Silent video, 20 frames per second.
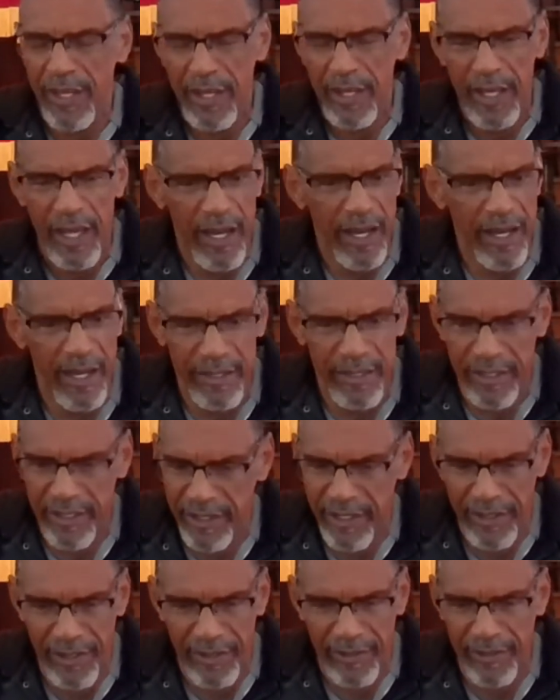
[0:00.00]
Uh, you
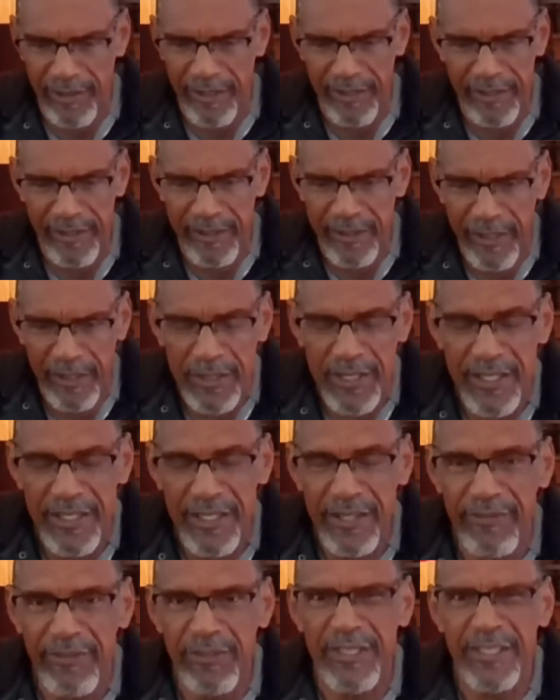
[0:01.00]
know, it's even
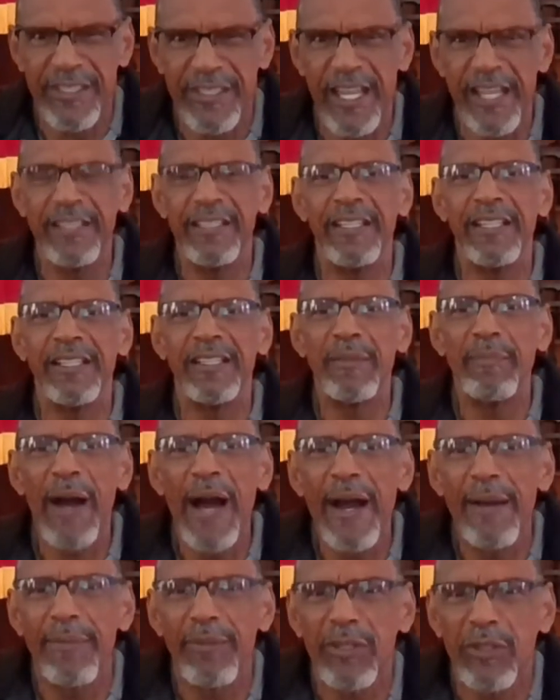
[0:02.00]
stated in the Bible. The
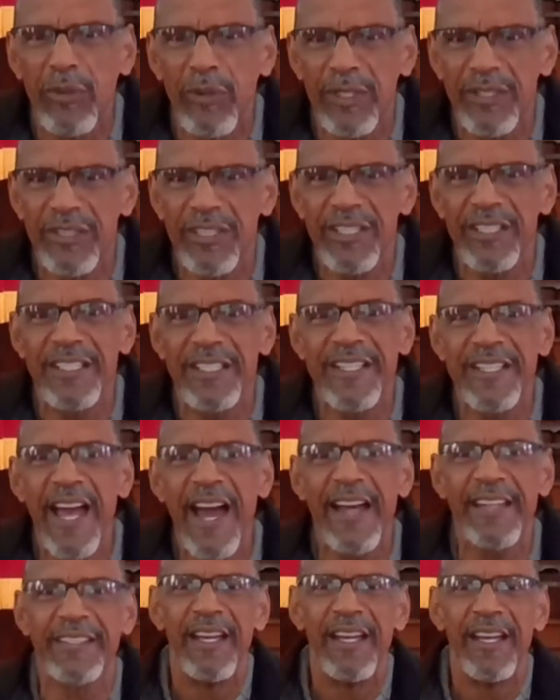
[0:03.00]
question is asked
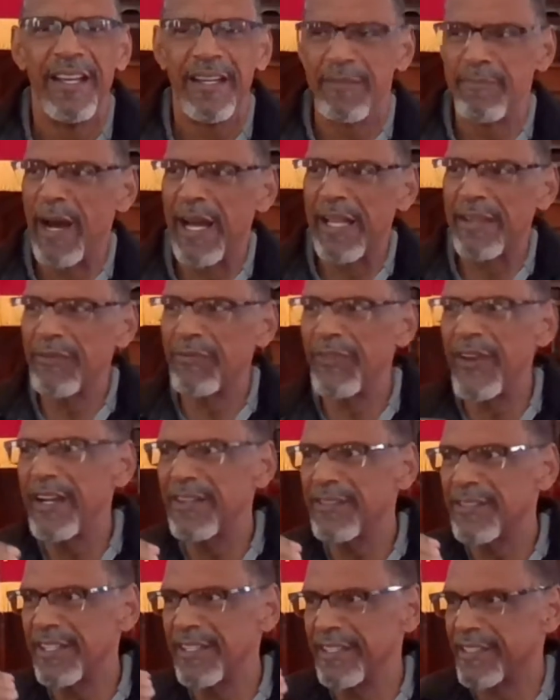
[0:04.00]
by the
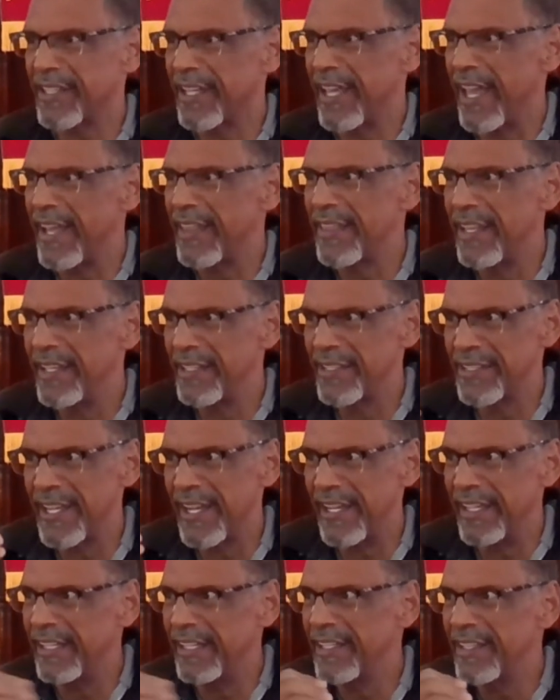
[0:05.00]
Pharisees: Can is there
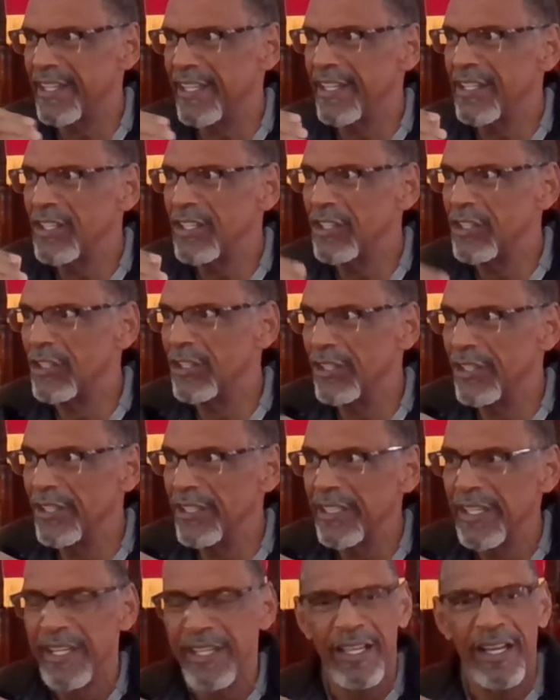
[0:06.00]
anything good
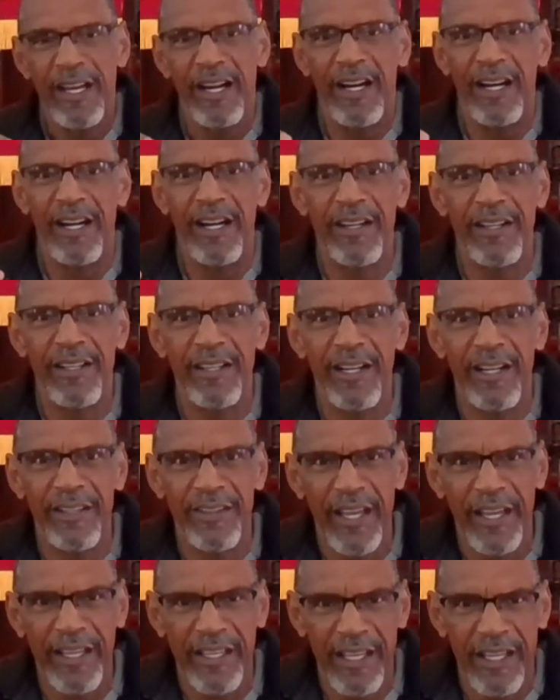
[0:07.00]
uh, uh, that
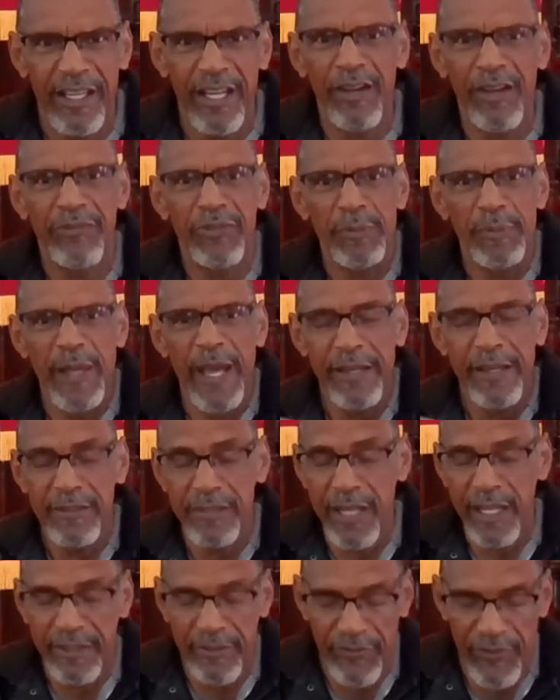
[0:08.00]
can come from Nazareth? Not the
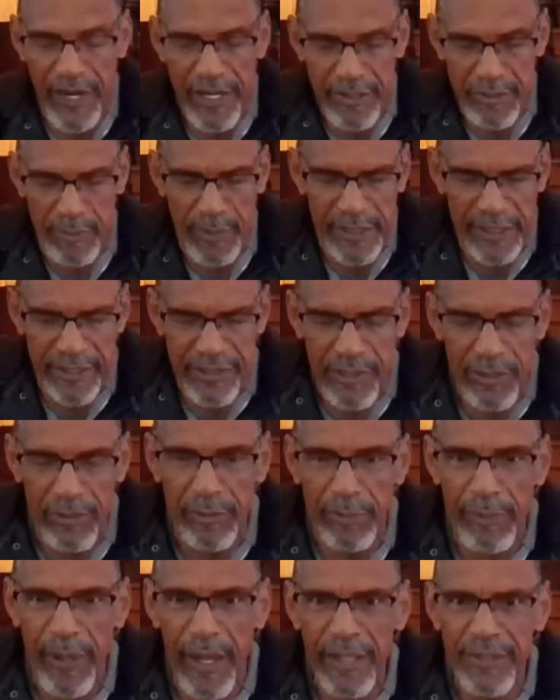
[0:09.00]
Pharisees, but his own
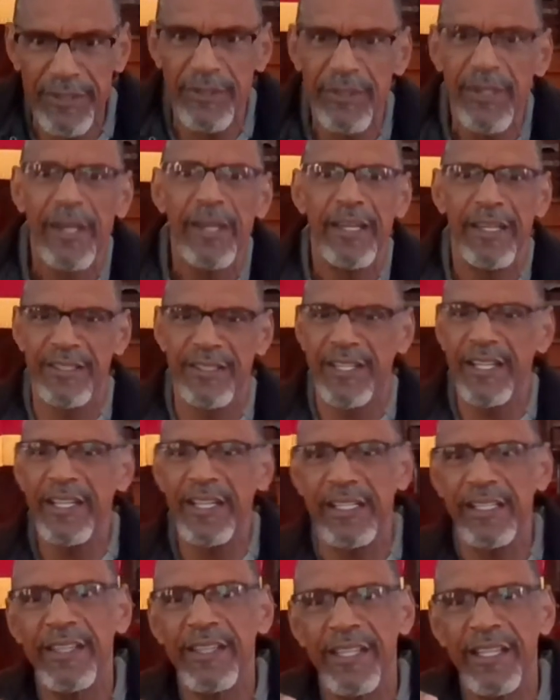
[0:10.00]
apostles. Is there
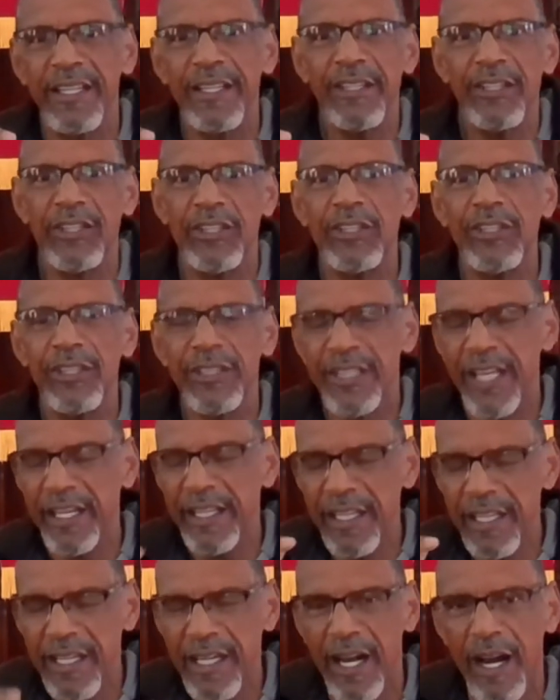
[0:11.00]
anything good that can
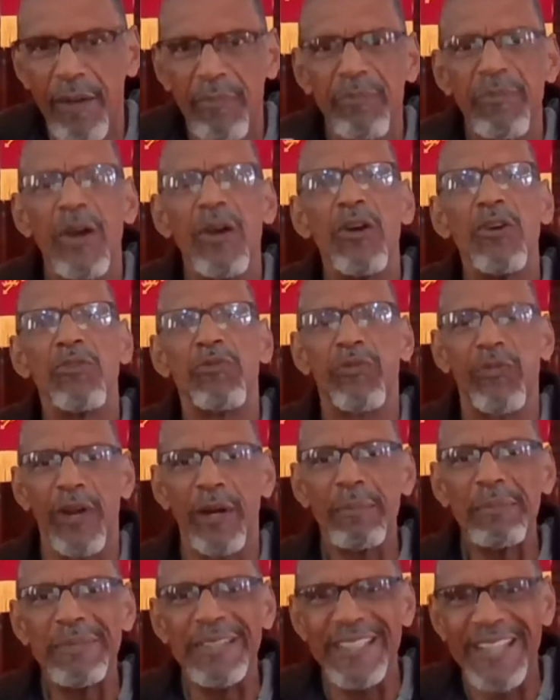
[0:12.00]
come
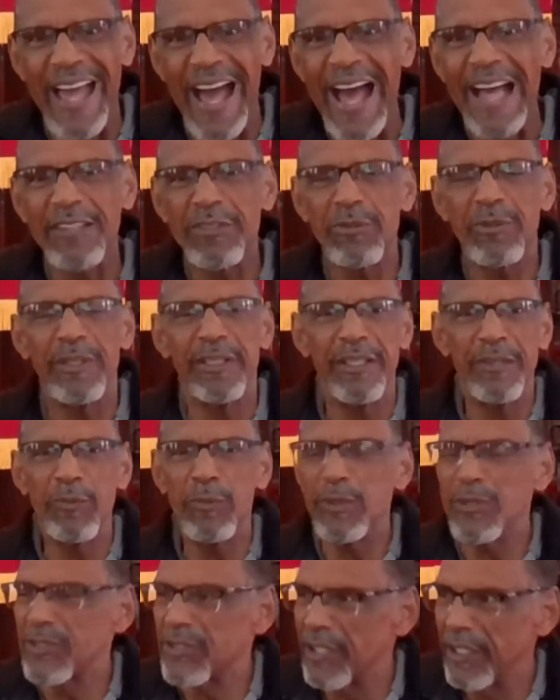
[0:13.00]
from Nazareth? It was a
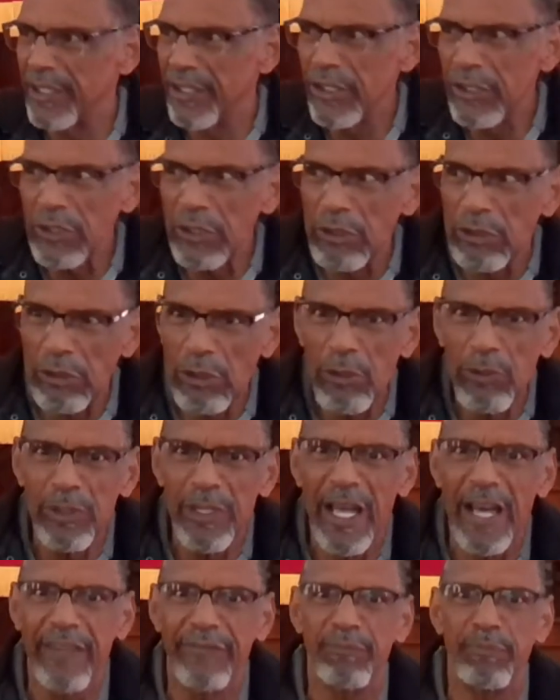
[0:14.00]
little
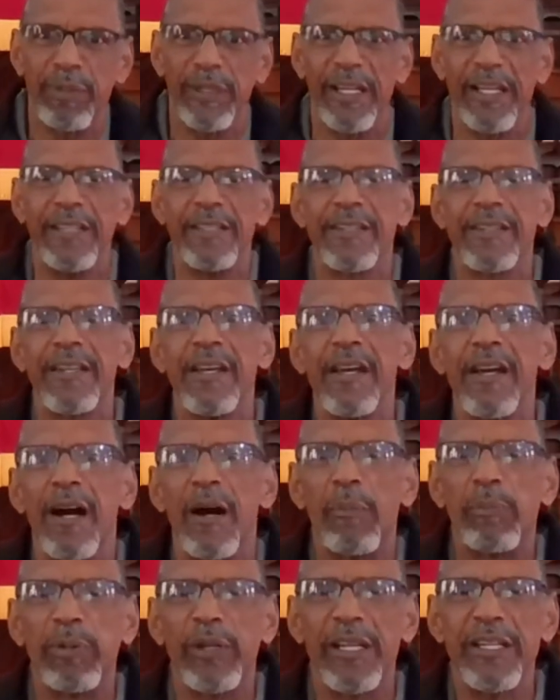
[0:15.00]
low-life place, a
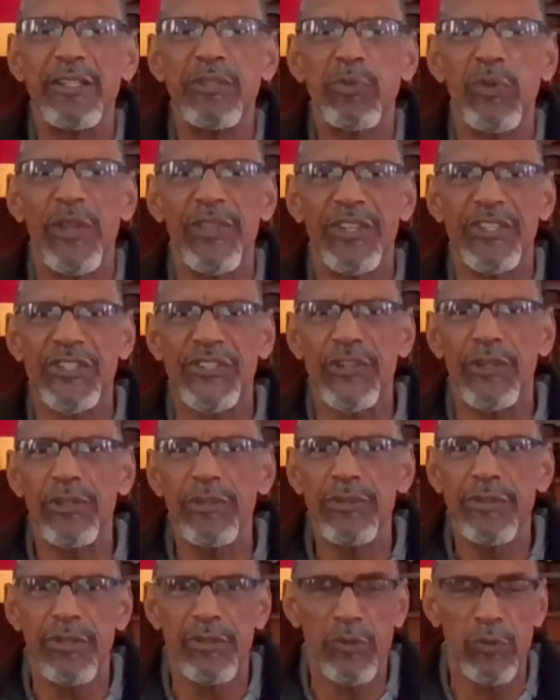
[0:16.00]
place where the
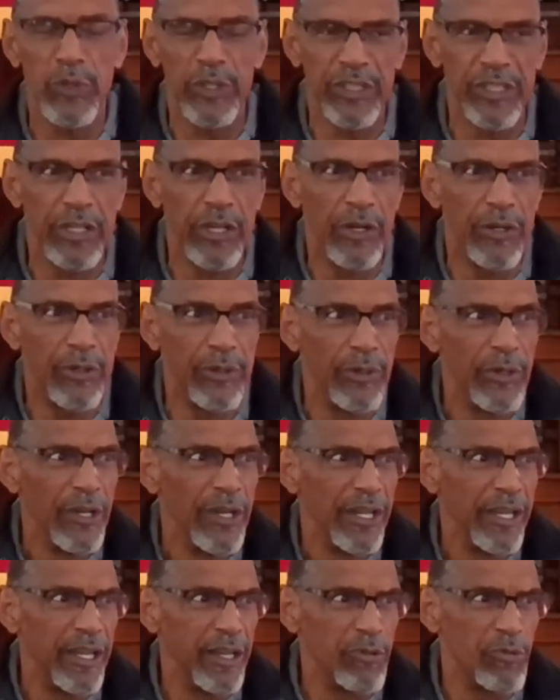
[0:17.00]
soldiers would go
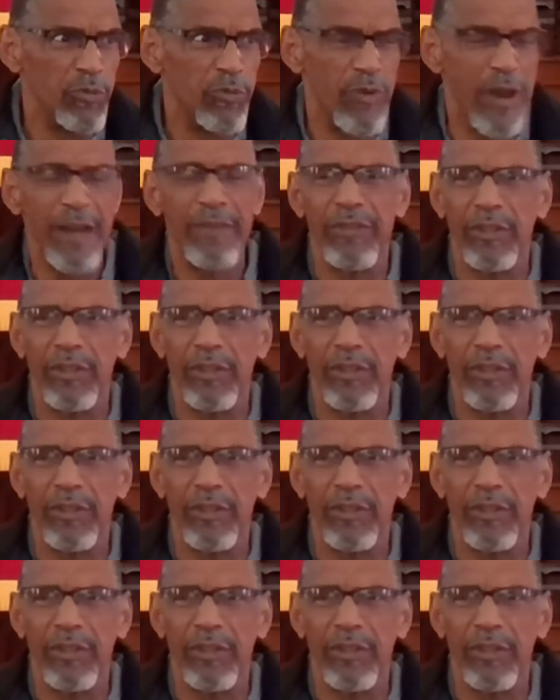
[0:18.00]
and revel.